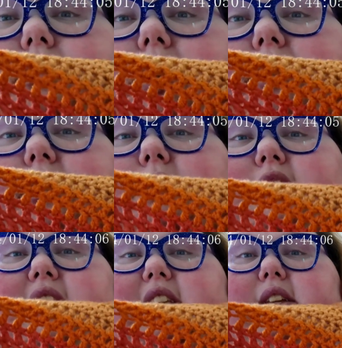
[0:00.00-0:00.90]
color
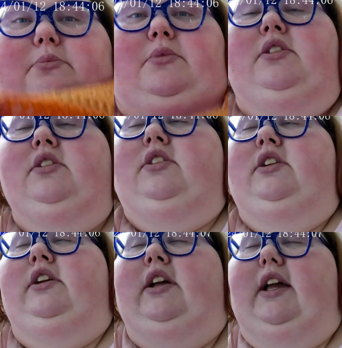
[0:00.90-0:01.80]
scheme.
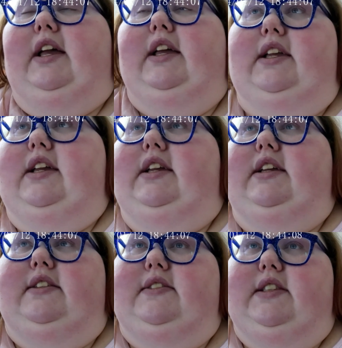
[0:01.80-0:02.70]
It
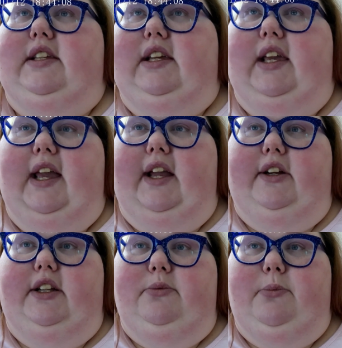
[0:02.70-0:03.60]
is the
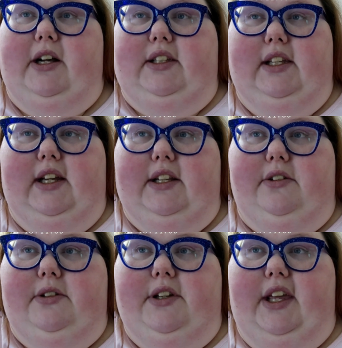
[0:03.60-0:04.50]
Karen
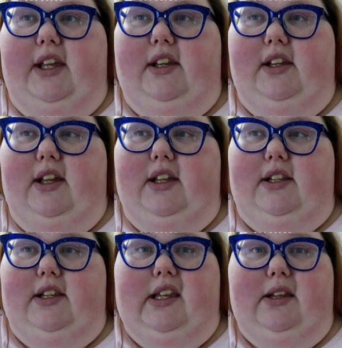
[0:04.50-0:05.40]
Macchiato cake
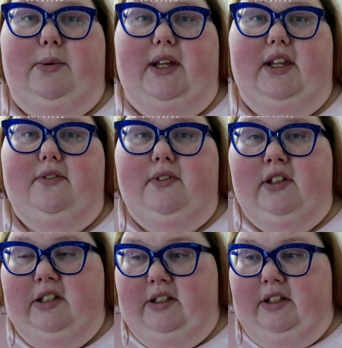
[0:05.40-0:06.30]
in Heatwave.
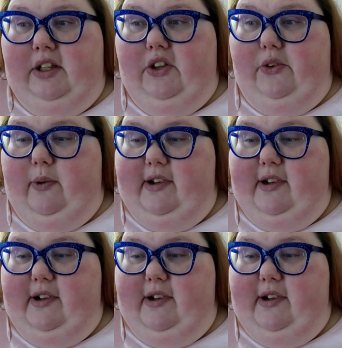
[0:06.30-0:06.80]
The